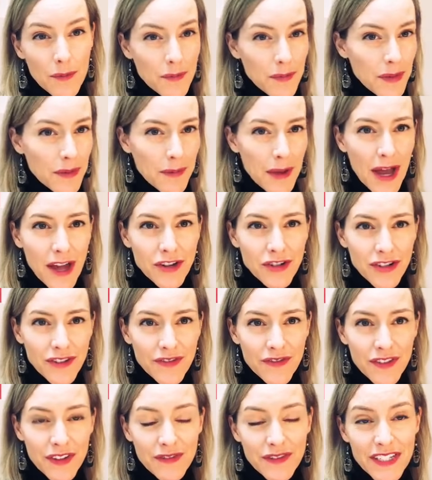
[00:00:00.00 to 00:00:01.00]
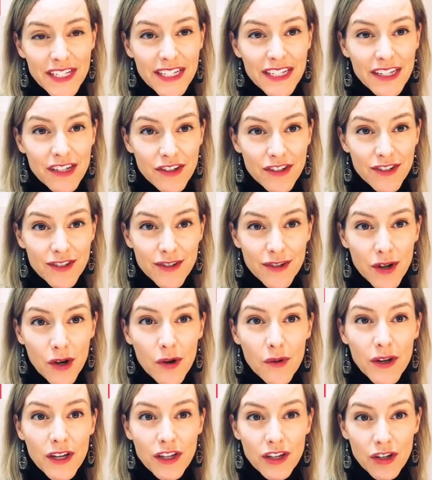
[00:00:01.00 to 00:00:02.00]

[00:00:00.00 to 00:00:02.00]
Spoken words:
150 years ago in